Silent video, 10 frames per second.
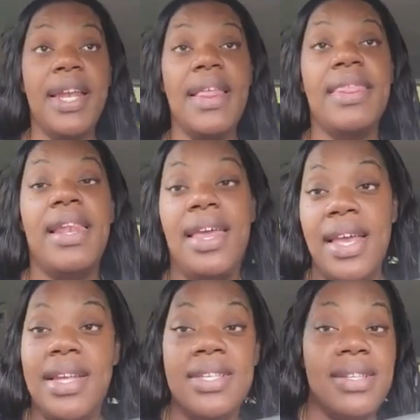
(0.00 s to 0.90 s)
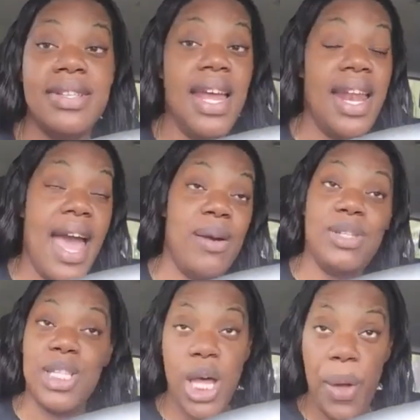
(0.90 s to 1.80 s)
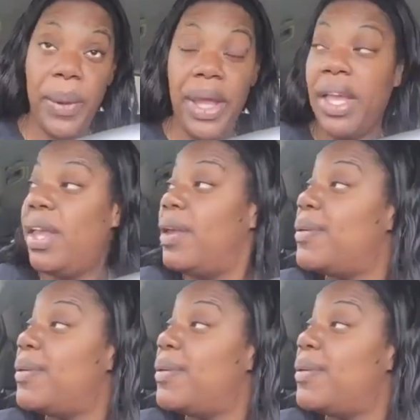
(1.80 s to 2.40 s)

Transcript: Nonetheless, that's not how it's going.